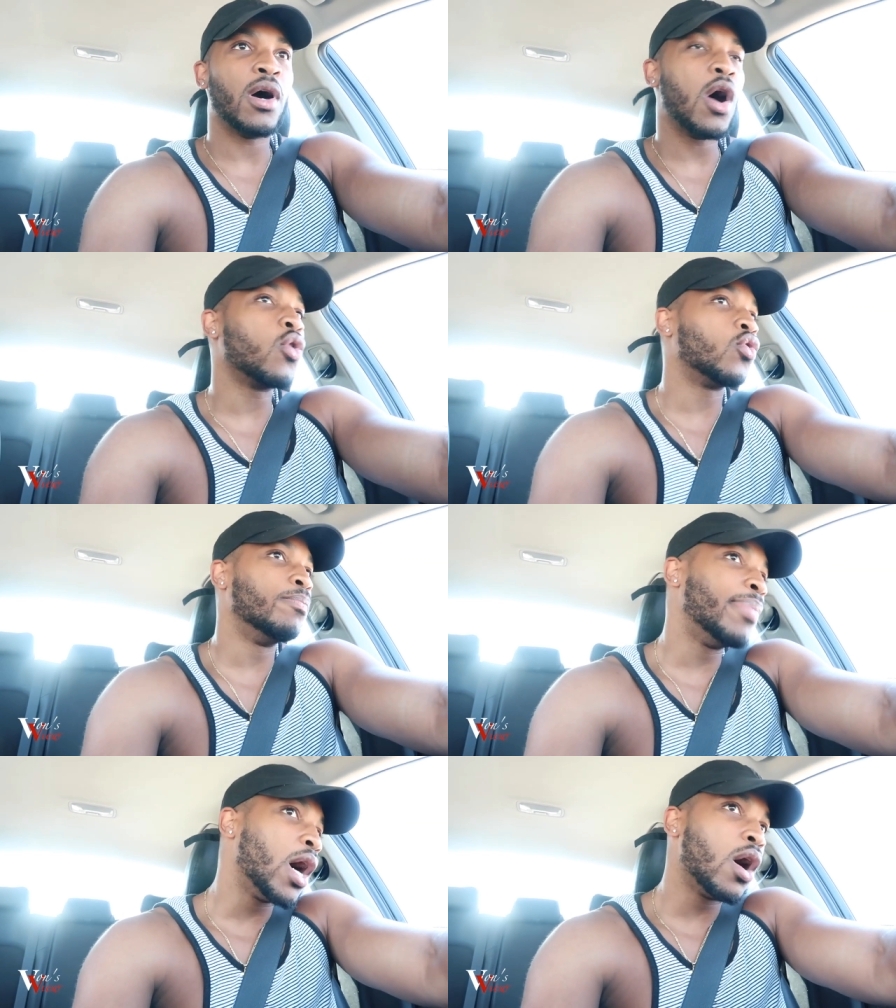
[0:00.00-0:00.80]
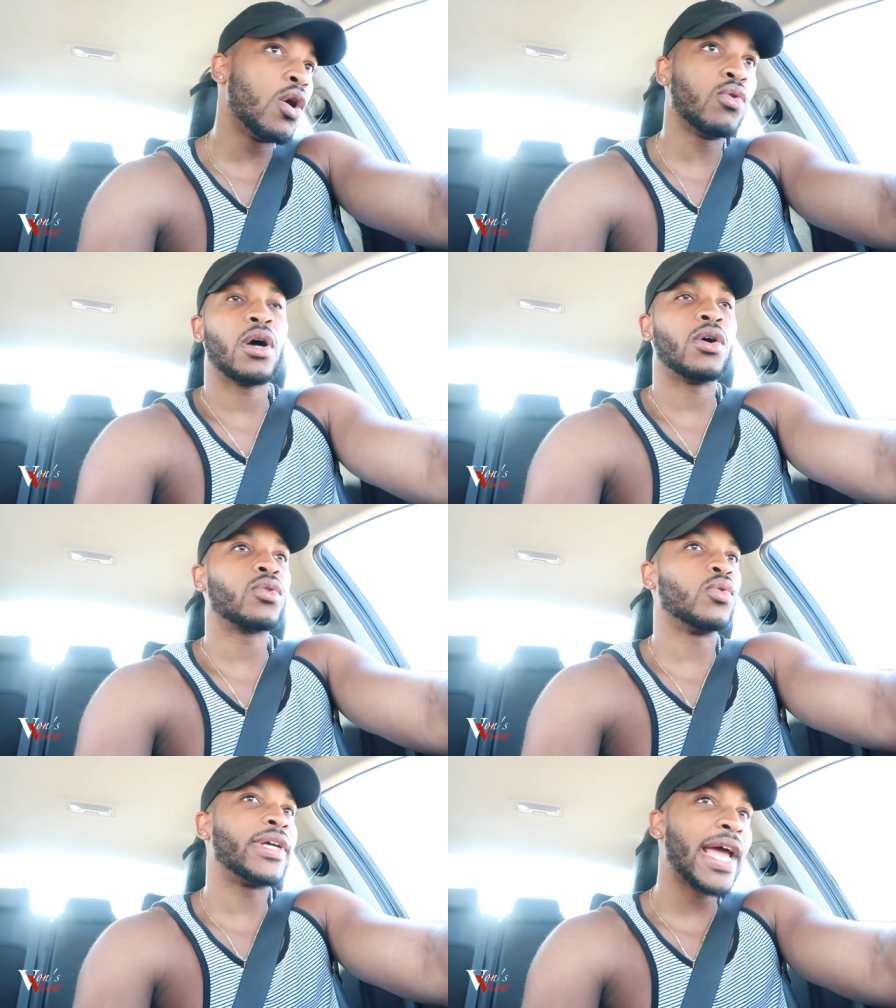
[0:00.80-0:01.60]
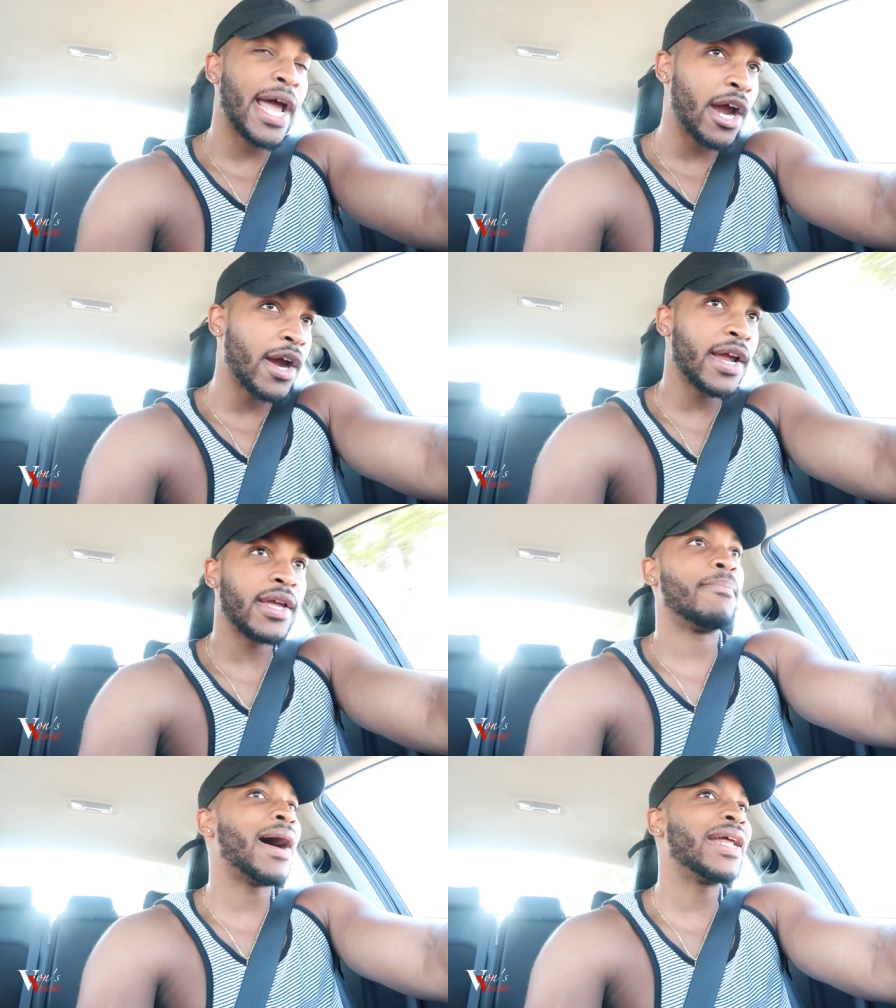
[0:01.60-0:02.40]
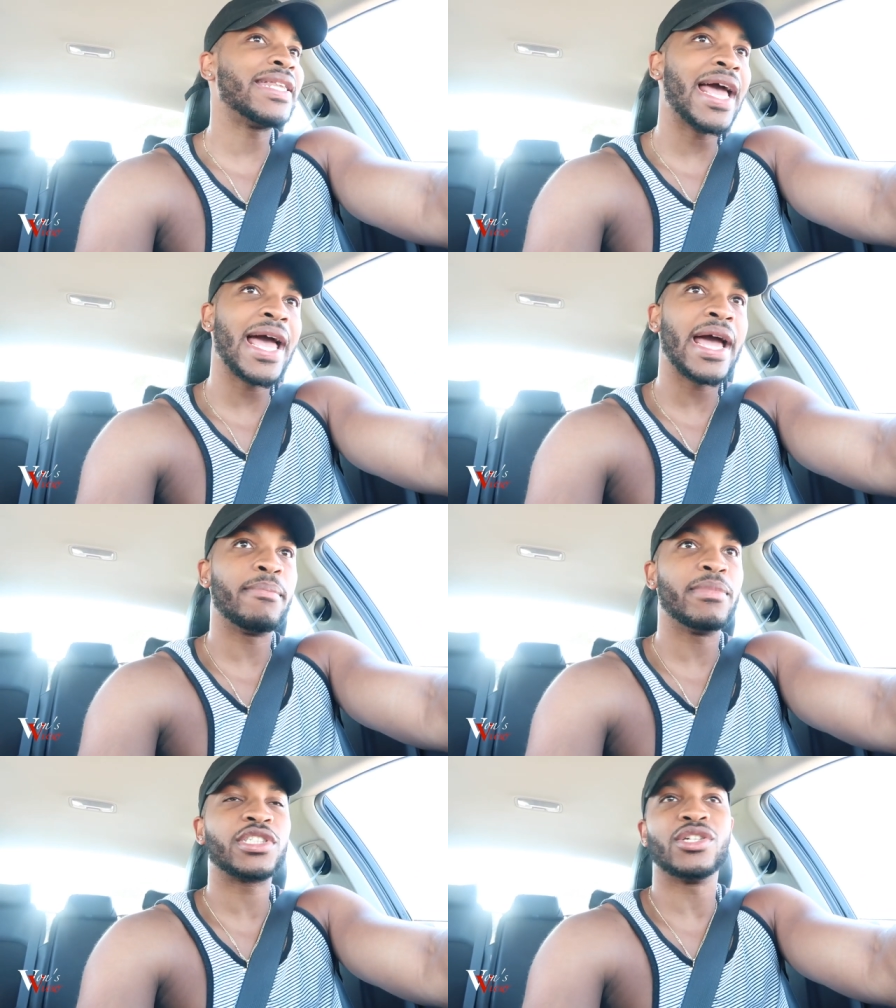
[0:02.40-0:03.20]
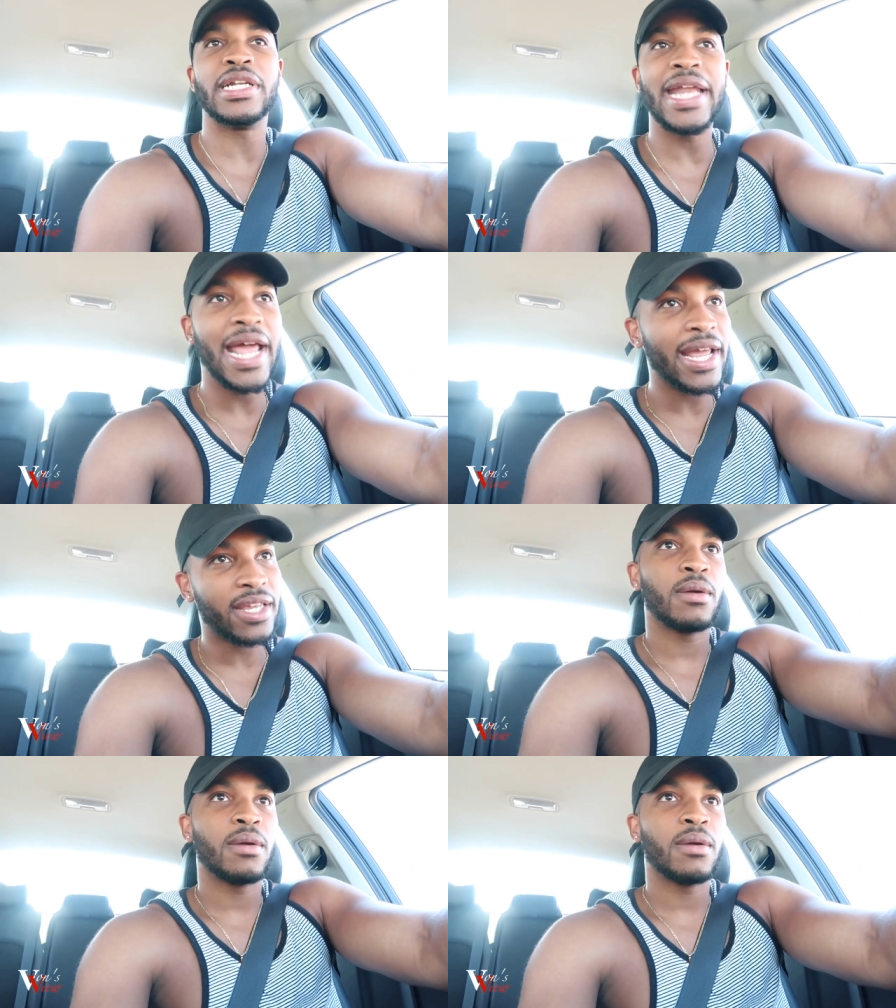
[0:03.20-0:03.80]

My Uncle Bo, Uncle Gary, my dad, Mr. Nick,